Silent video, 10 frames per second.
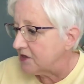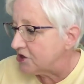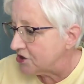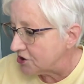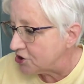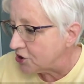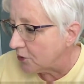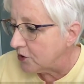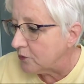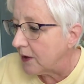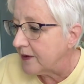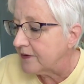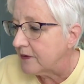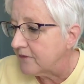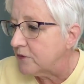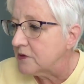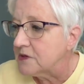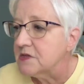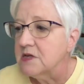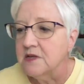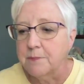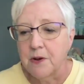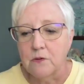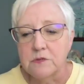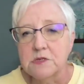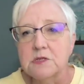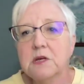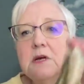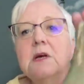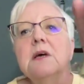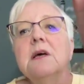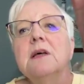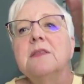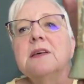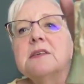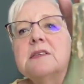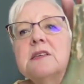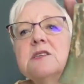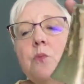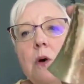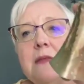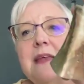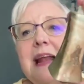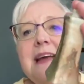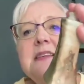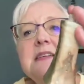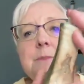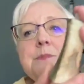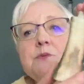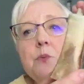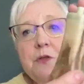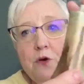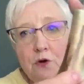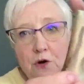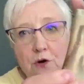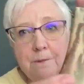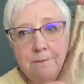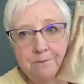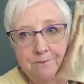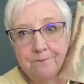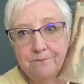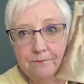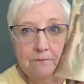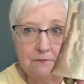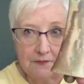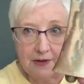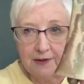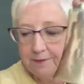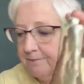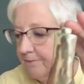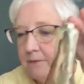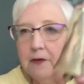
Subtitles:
I should just show you, if you didn't see the post. This is one that I dipped with her. Okay.